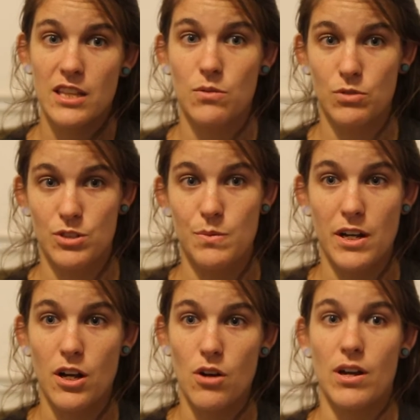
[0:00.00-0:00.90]
then we'll just be
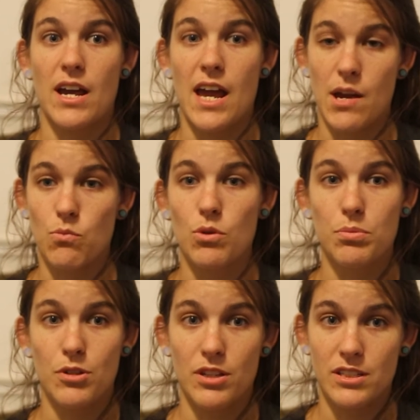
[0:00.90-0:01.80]
like, okay, hey, we'll
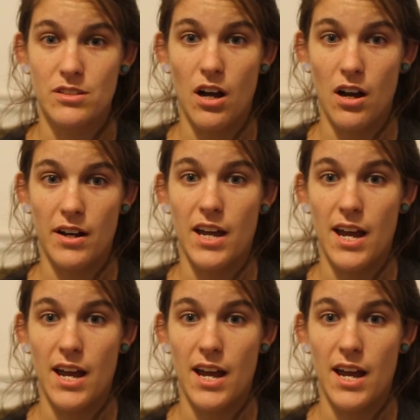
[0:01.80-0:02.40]
pull this dog